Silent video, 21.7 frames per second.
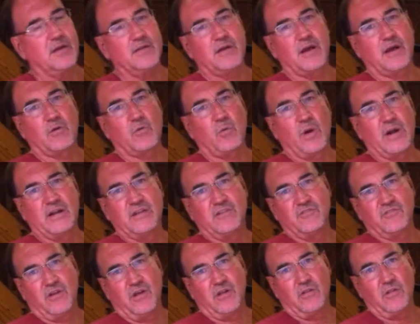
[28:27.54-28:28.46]
not quite
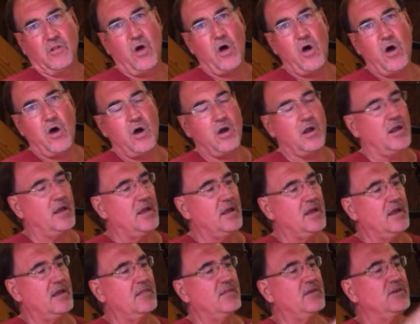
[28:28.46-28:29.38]
as long.
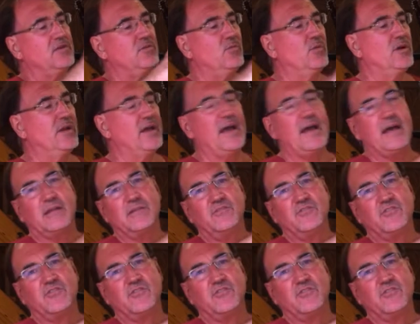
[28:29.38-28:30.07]
Then you would have had